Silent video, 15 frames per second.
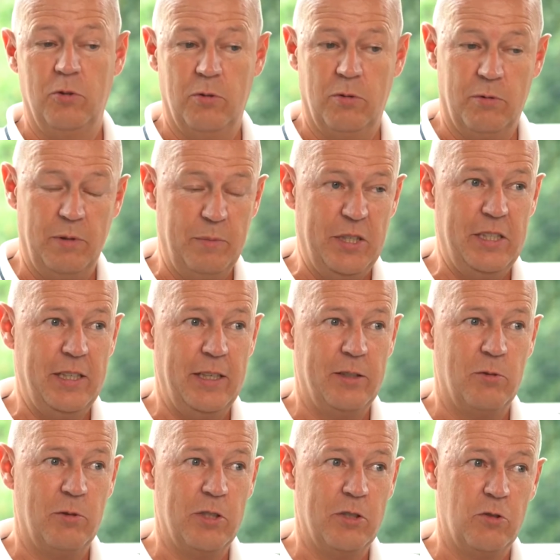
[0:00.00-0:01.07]
remediate
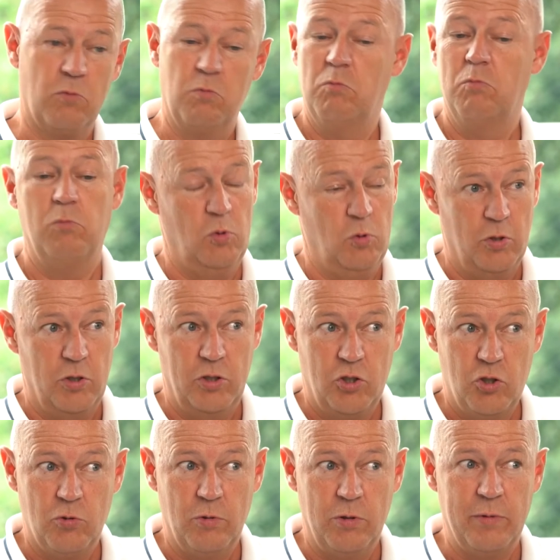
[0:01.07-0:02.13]
the risk, you
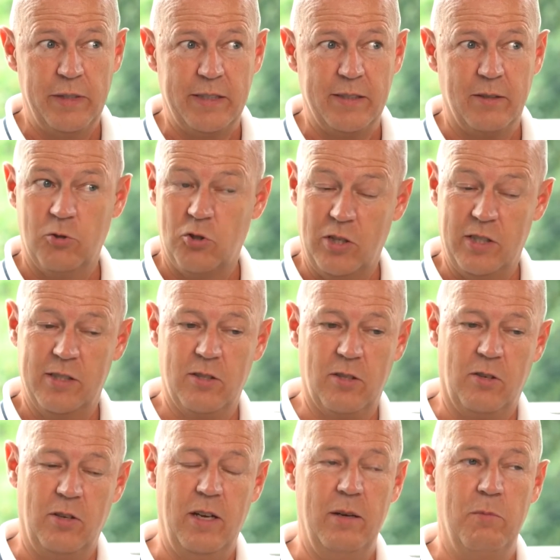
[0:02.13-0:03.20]
insure risk, you just
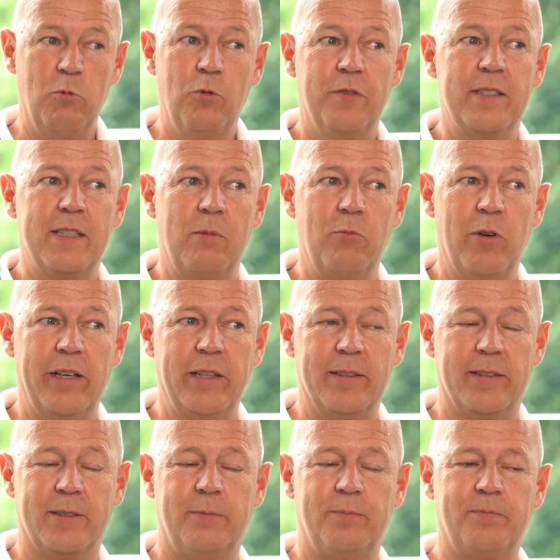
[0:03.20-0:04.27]
move it somewhere
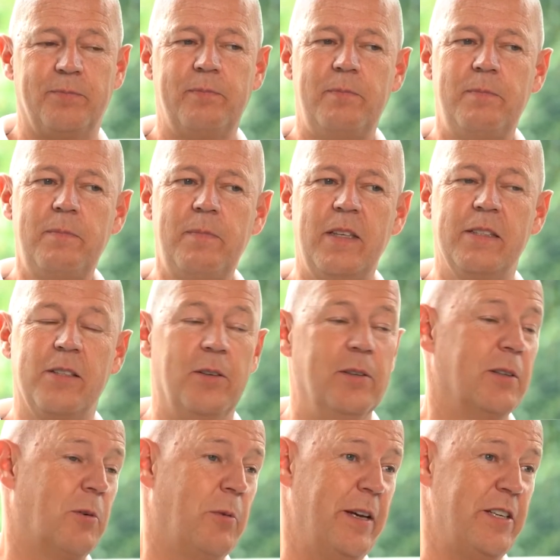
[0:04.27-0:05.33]
else. So
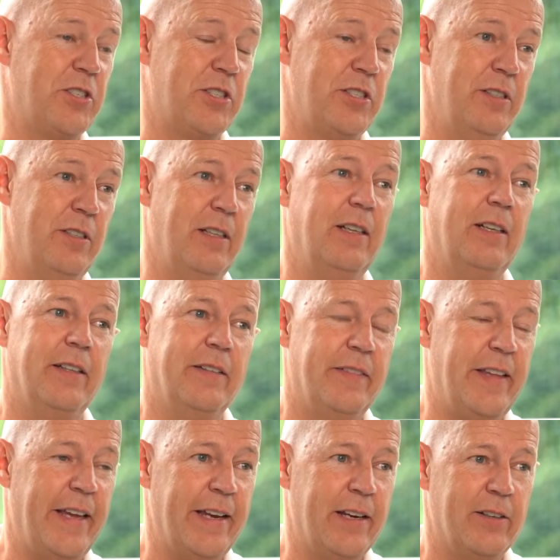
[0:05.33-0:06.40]
question there